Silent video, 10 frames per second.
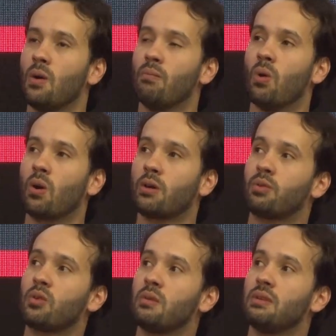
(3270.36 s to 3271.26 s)
more
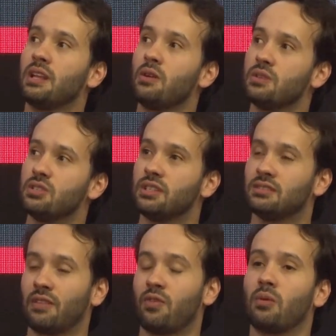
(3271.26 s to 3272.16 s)
programming
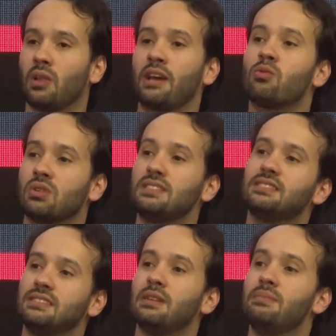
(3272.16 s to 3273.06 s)
languages. Like
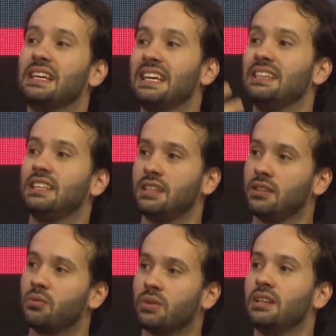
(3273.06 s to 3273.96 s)
Rust is the
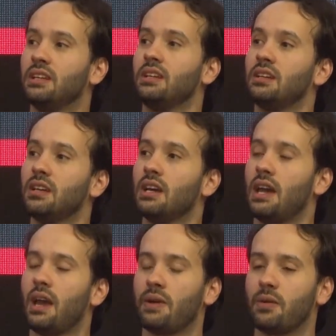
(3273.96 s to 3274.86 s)
beginning, really,
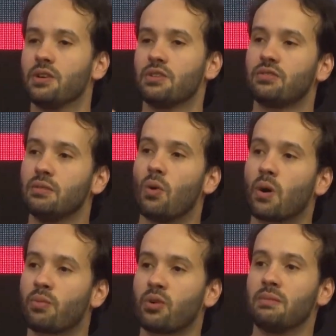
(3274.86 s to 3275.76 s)
and we are going to see
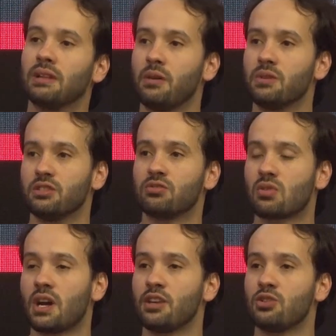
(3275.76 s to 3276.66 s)
more programming languages
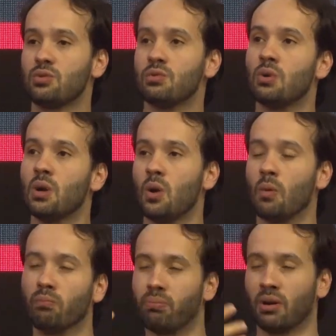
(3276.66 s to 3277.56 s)
trying to
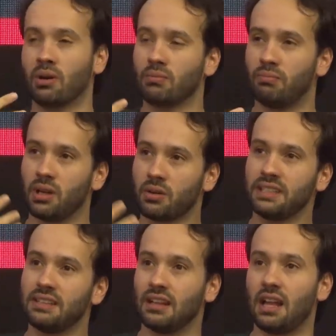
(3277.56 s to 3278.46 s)

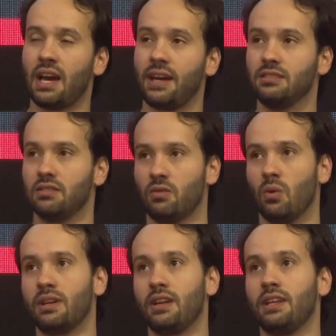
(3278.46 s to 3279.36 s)
blurry the lines of
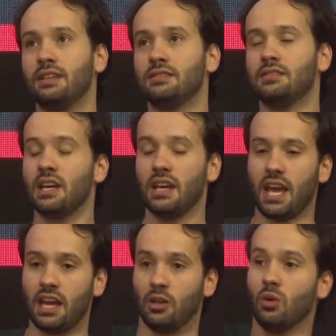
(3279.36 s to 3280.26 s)
what it is
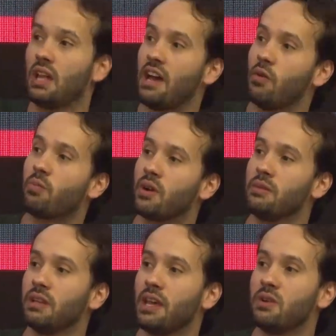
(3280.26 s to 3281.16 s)
a low-level
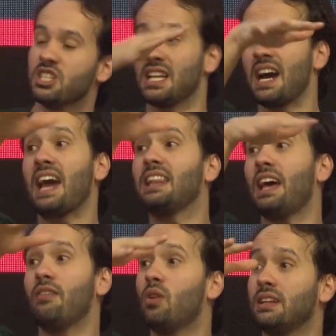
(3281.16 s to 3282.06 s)
programming language and a high
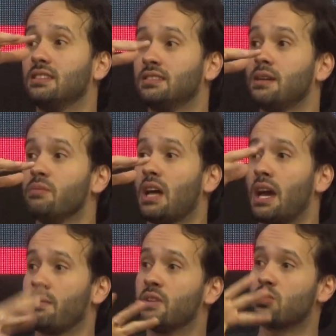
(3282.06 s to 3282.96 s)
level at the same
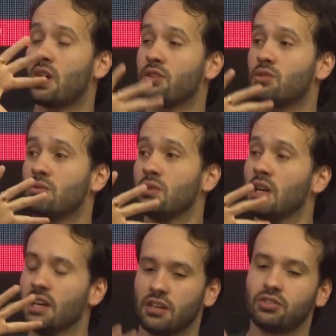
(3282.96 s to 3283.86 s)
time, and try to,
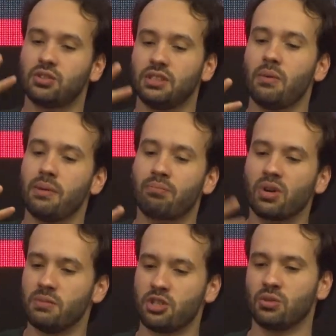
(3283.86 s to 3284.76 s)
because today we
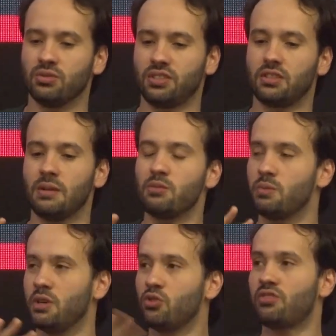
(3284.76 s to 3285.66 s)
pretty much consider them to
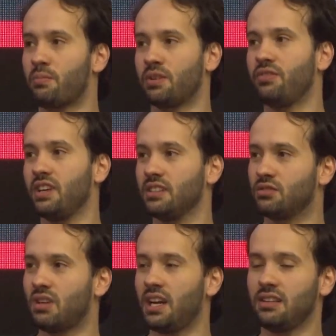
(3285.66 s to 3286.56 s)
be two separate
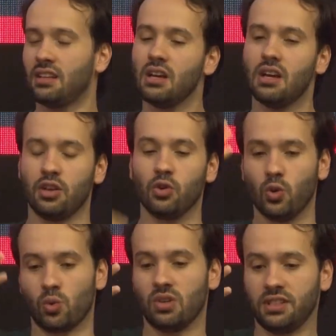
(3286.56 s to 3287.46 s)
things, right? You
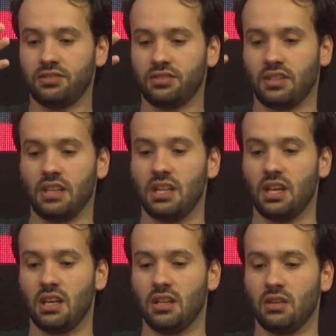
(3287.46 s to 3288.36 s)
do Rust and
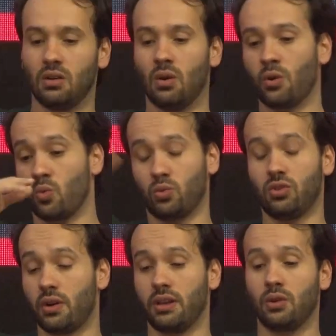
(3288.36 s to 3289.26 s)
then, or
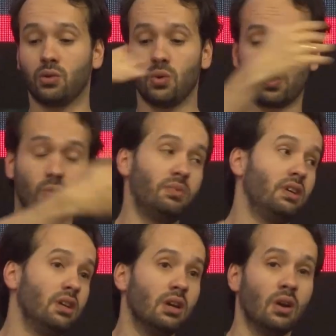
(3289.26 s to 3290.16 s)
sorry, you do Ruby
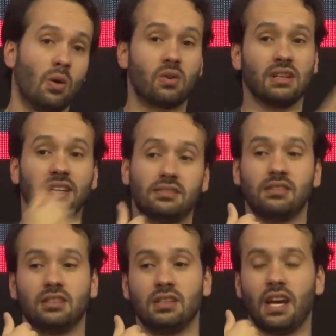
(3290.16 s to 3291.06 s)
or
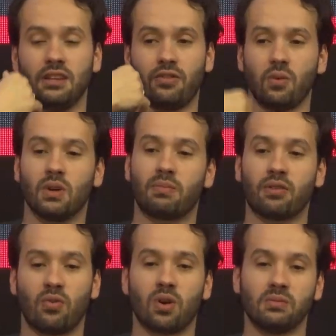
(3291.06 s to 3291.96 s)
Elixir, and if you want
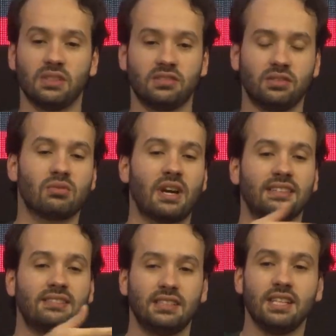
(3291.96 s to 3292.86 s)
performance, you
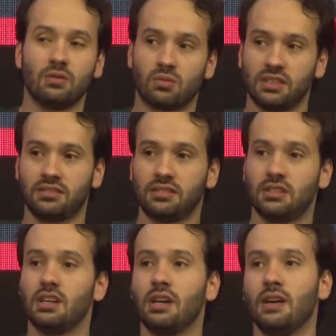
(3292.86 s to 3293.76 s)
write C and Rust.